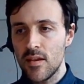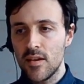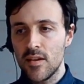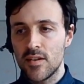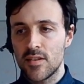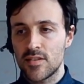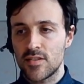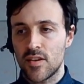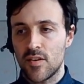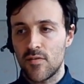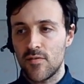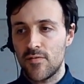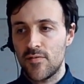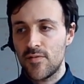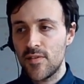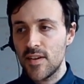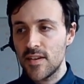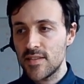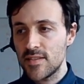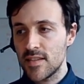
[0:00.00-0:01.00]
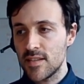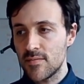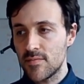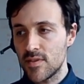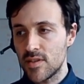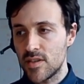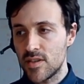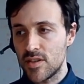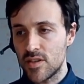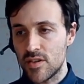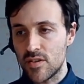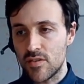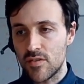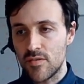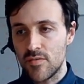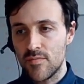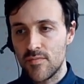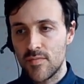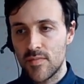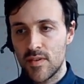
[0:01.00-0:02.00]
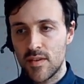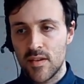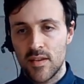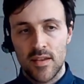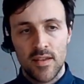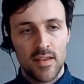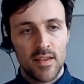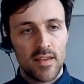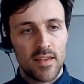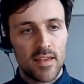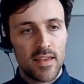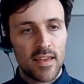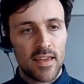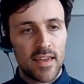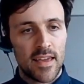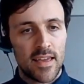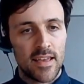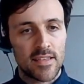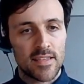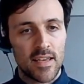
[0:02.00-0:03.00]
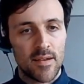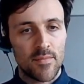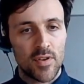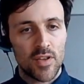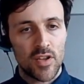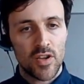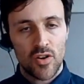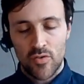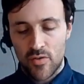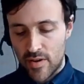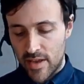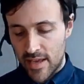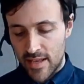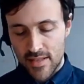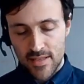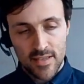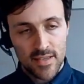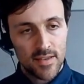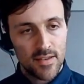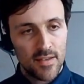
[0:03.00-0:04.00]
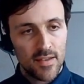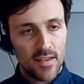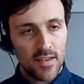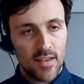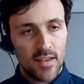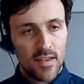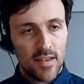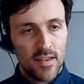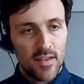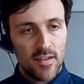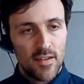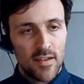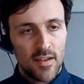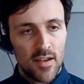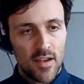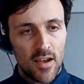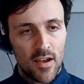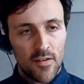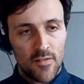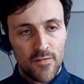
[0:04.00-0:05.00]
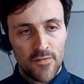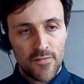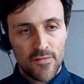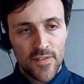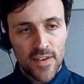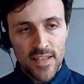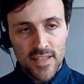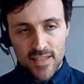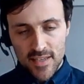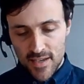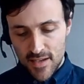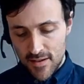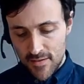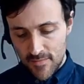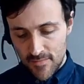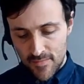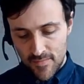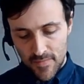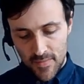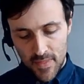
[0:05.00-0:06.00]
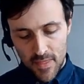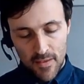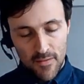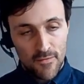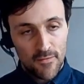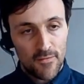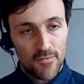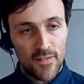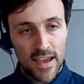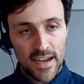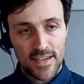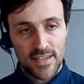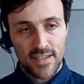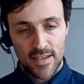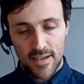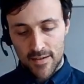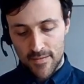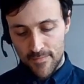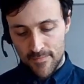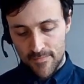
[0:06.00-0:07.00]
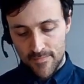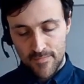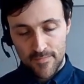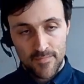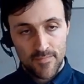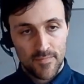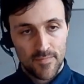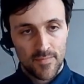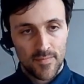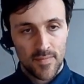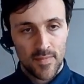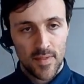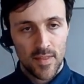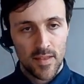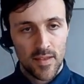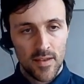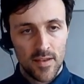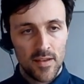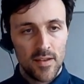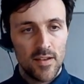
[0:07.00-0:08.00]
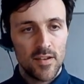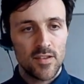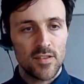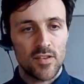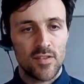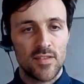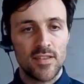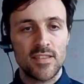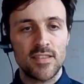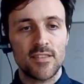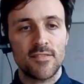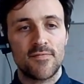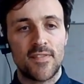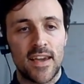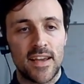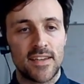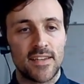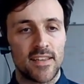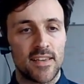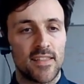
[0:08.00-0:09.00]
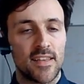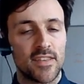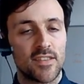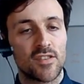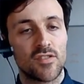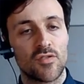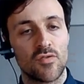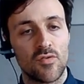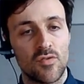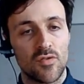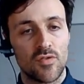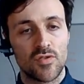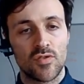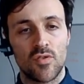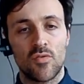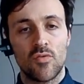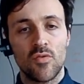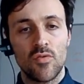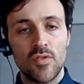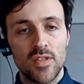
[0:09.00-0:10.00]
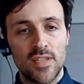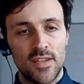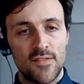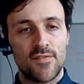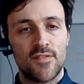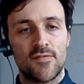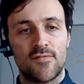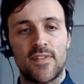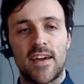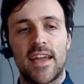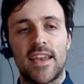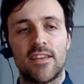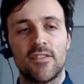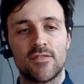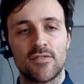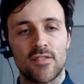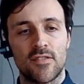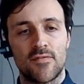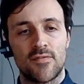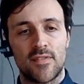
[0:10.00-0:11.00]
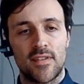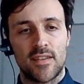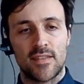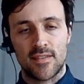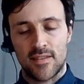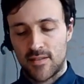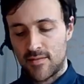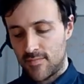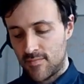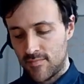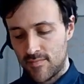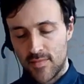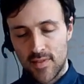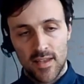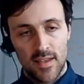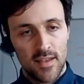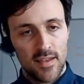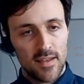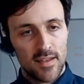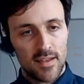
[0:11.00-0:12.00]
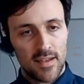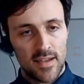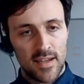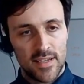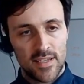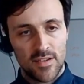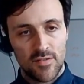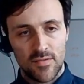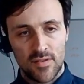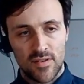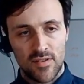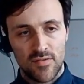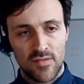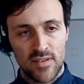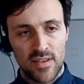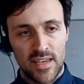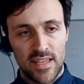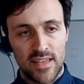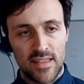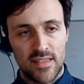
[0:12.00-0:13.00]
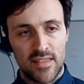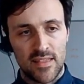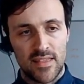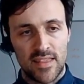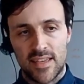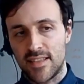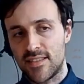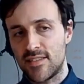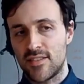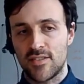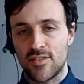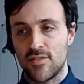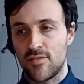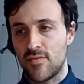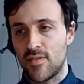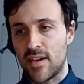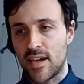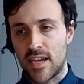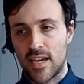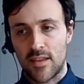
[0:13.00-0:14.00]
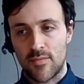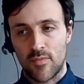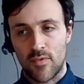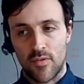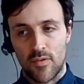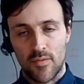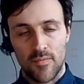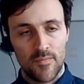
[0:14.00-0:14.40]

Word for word: So first thing I'm going to do is I'm going to create a theta vector. So this is a vector that stores all the different values of theta. I don't need these two anymore.